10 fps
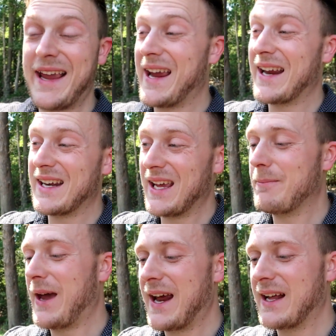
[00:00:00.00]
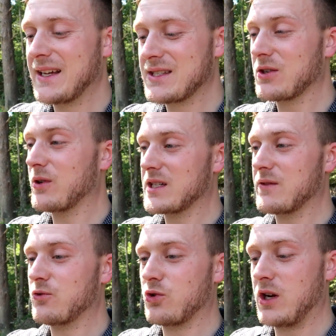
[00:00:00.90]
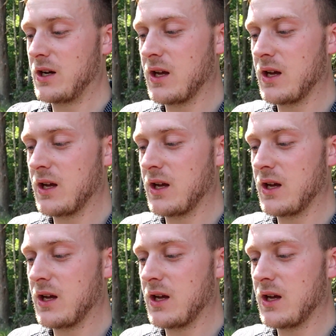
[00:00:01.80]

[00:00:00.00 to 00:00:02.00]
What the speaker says: and a badass aggressive truck.